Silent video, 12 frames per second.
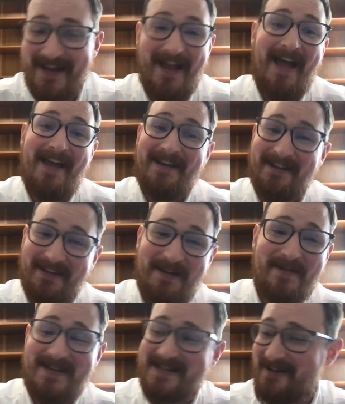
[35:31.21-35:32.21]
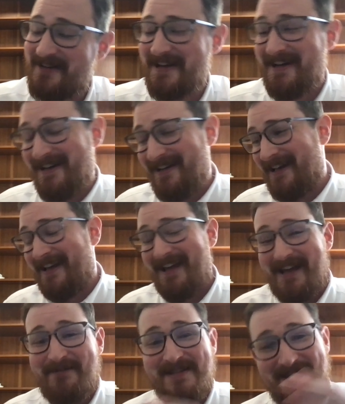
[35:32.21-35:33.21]
And let me tell you, like
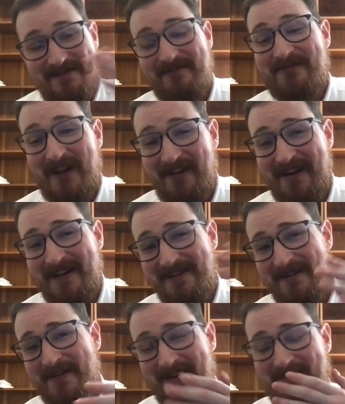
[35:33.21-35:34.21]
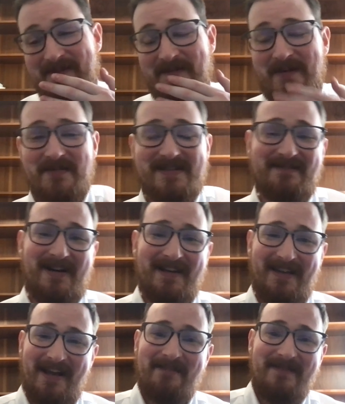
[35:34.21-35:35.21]
it was very annoying for most of my
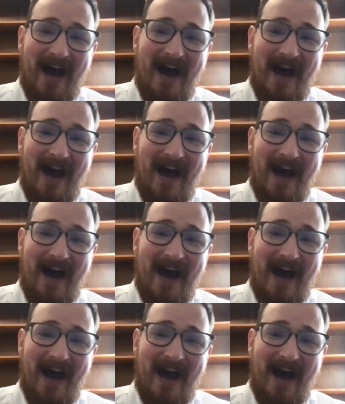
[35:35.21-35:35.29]
life.